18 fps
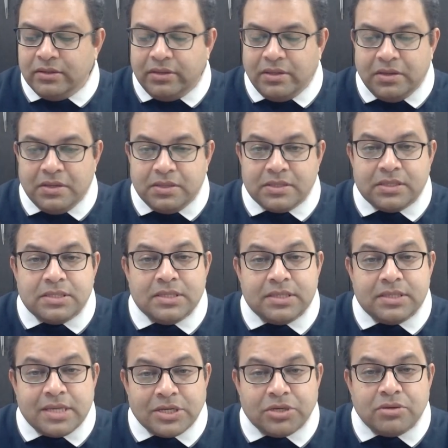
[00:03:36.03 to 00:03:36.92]
There is a
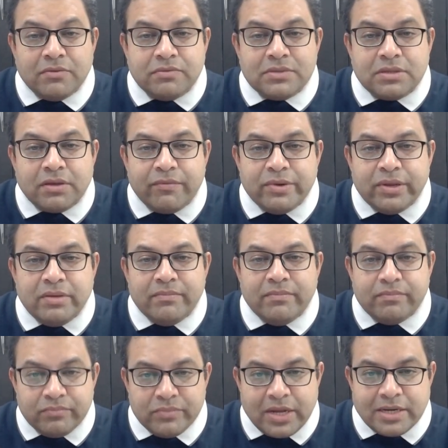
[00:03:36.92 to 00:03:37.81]
cessation of
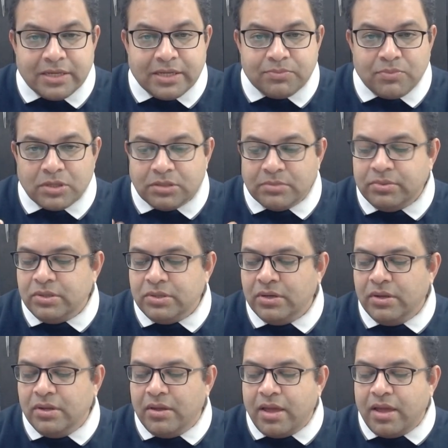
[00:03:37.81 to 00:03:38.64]
suffering that is possible.